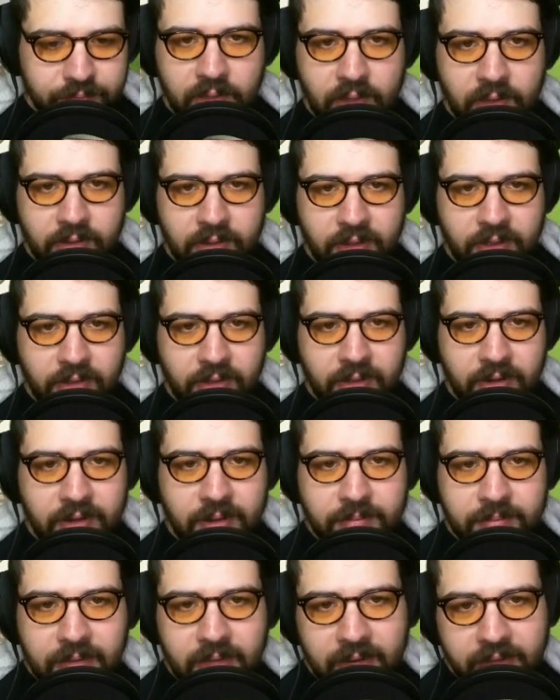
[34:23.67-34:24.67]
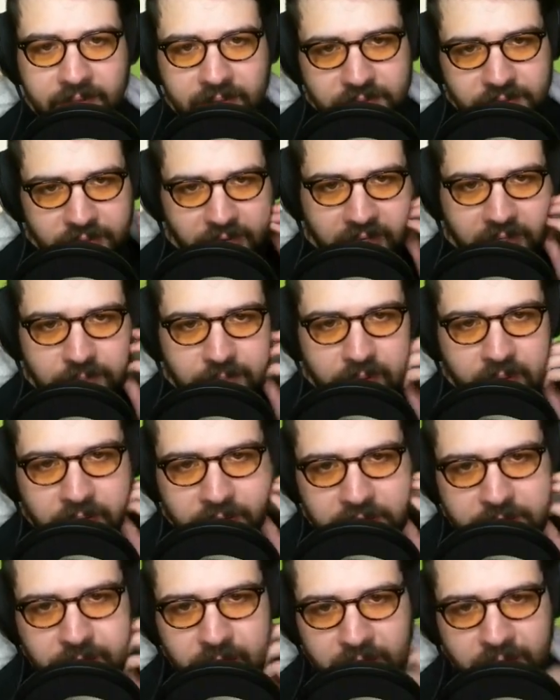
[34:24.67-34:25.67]
Okay, hold on, I'm getting distracted by all
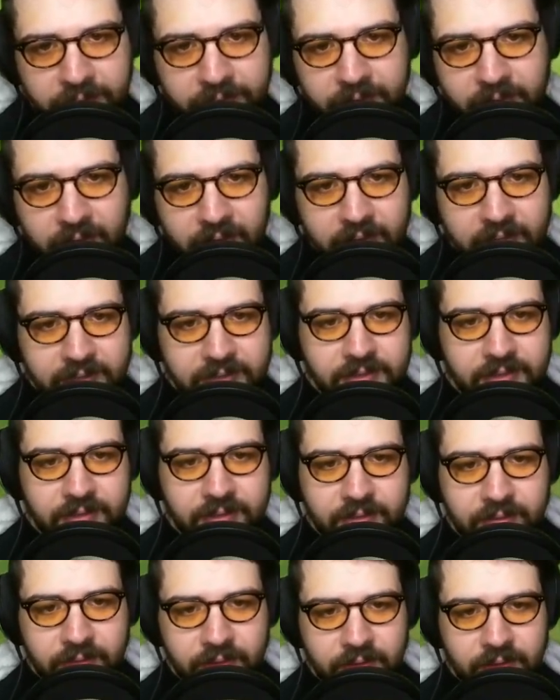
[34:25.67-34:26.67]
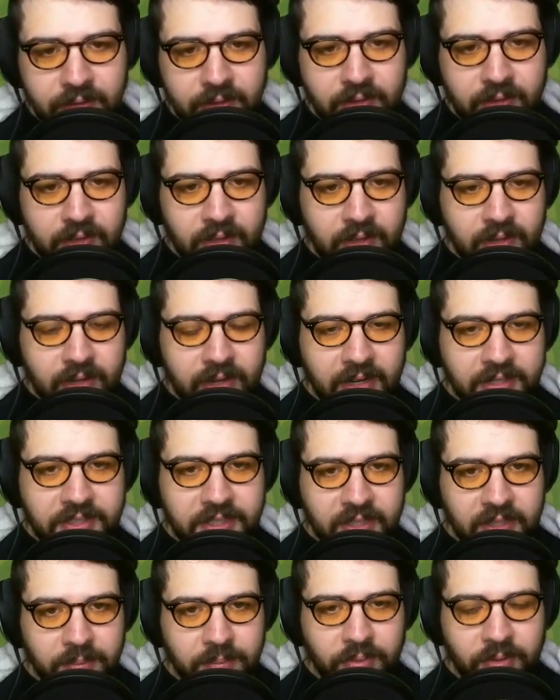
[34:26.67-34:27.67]
these butterflies. Gotta
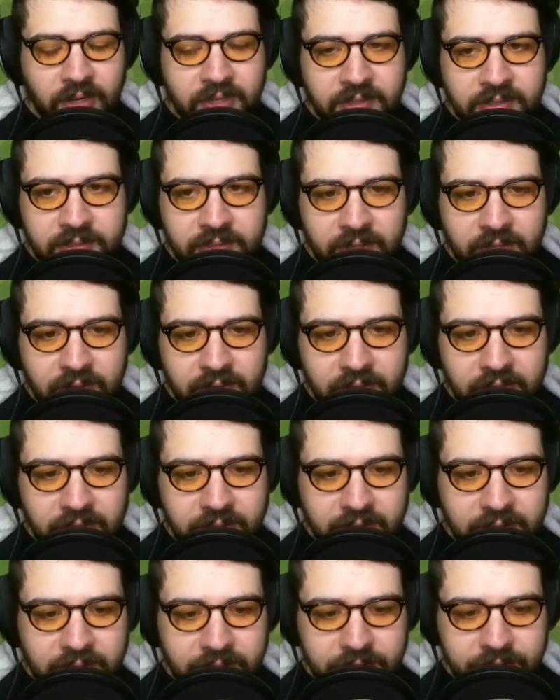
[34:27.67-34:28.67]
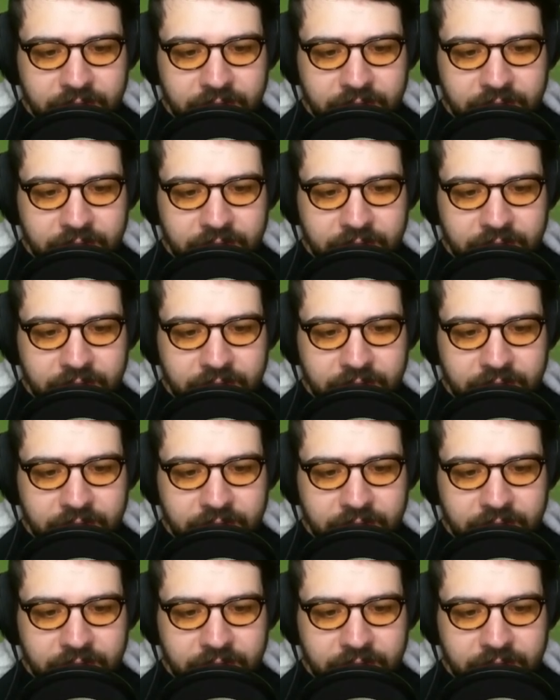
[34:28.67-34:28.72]
check the prices on these.